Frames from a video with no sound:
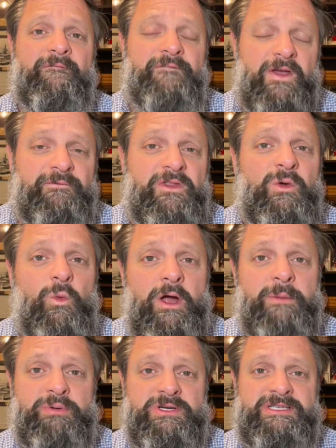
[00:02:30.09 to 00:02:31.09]

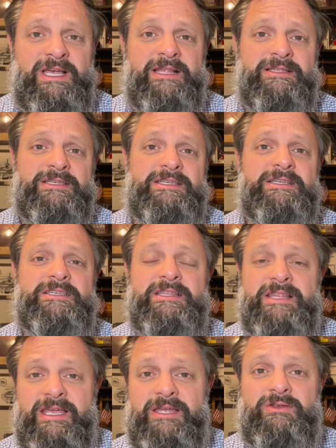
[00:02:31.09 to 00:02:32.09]
51% since
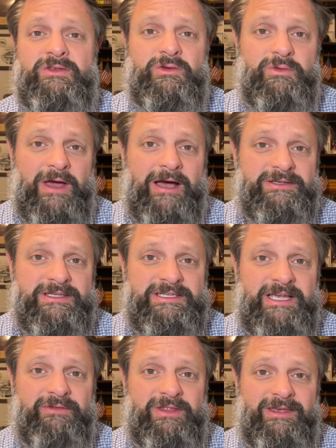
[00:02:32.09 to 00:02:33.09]
late
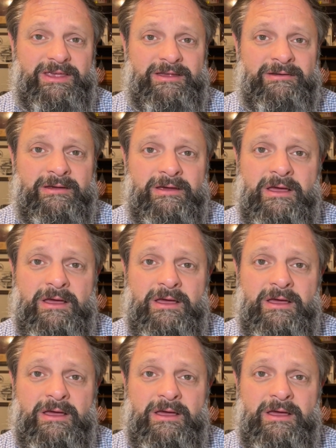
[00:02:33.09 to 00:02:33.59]
2017.